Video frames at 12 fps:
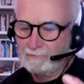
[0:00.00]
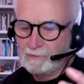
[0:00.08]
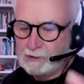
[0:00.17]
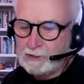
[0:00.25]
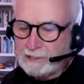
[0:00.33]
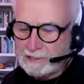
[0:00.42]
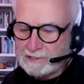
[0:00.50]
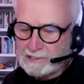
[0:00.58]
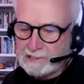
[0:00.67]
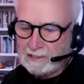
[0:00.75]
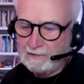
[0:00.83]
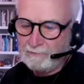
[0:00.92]

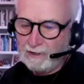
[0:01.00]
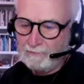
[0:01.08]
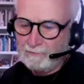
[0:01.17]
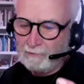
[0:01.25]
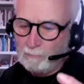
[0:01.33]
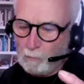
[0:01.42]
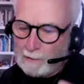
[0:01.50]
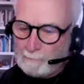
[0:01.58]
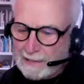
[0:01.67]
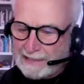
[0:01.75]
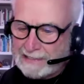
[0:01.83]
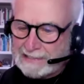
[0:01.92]
goodness, of what
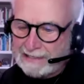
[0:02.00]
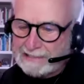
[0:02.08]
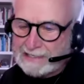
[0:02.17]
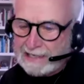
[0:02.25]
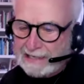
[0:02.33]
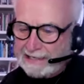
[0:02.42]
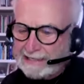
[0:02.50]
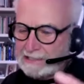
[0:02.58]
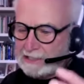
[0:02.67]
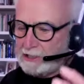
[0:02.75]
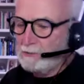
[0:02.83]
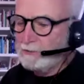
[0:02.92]
makes sense. It's
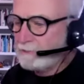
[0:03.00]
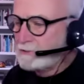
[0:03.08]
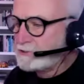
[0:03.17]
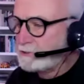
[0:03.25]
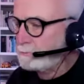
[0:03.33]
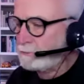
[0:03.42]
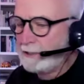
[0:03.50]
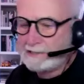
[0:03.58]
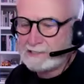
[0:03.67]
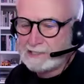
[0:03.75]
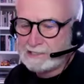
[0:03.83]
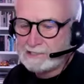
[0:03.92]
the universal
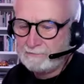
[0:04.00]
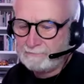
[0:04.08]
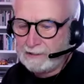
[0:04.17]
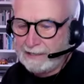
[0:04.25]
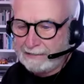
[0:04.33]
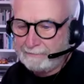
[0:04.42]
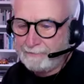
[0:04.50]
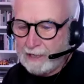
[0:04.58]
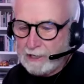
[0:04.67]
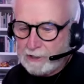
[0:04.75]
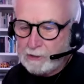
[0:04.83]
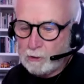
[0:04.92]
process of life.
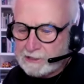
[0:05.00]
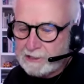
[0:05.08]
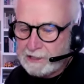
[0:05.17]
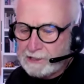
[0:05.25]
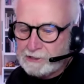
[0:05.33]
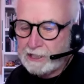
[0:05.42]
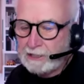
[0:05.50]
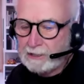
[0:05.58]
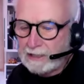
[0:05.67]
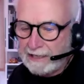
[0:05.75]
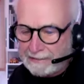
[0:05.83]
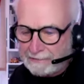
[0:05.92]
You're teaching
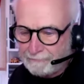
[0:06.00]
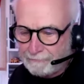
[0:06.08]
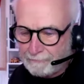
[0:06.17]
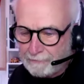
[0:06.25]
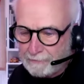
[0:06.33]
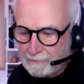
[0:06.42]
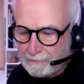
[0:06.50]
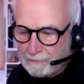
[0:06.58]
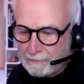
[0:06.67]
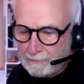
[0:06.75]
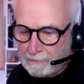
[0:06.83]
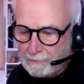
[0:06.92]
life.
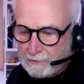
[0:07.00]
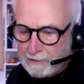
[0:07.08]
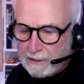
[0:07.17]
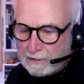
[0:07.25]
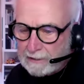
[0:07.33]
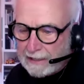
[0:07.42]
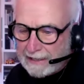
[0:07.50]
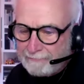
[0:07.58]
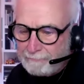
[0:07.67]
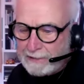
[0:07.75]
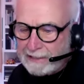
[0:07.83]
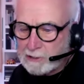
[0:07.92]
Life
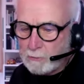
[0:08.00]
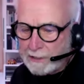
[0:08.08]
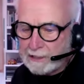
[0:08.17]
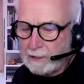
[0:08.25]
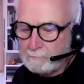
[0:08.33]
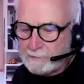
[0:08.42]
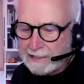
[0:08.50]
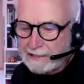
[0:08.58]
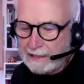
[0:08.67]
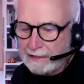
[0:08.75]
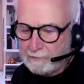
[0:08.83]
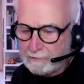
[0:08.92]
means we come
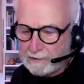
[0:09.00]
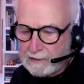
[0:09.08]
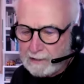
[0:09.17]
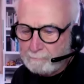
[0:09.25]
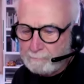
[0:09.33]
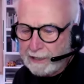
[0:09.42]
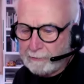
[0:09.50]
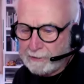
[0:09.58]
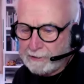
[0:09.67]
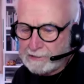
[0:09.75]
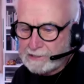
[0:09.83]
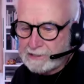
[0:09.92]
together,
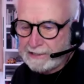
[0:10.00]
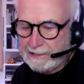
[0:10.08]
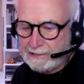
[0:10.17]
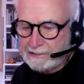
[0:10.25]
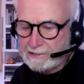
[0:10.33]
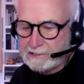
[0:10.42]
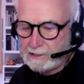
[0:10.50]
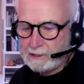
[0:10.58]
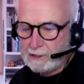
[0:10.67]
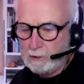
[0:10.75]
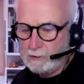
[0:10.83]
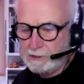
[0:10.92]
parents, kids,
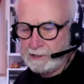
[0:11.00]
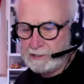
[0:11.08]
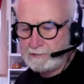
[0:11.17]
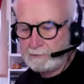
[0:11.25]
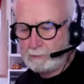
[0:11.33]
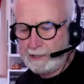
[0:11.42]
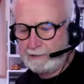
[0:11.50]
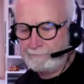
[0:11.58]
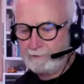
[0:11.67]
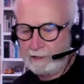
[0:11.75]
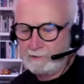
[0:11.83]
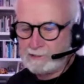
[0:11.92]
coaches,
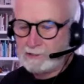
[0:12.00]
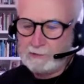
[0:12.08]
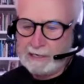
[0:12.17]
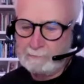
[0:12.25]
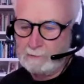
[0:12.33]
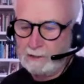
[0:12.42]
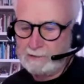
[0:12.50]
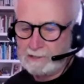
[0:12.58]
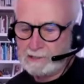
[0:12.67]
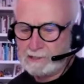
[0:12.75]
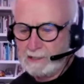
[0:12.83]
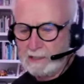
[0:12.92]
grandfathers,
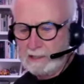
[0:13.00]
grandmothers,